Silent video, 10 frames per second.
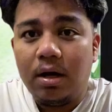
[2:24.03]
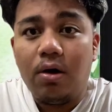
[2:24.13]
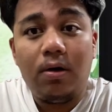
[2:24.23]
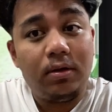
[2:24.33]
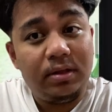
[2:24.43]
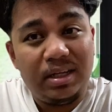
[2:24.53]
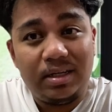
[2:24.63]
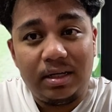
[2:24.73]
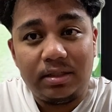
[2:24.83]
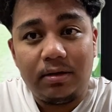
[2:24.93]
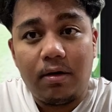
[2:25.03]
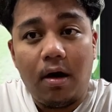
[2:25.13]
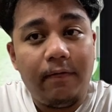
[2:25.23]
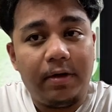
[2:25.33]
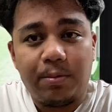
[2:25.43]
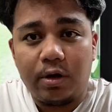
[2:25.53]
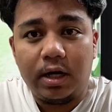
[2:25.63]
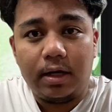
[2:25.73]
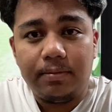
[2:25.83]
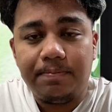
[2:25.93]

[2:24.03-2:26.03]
or thickness of a product.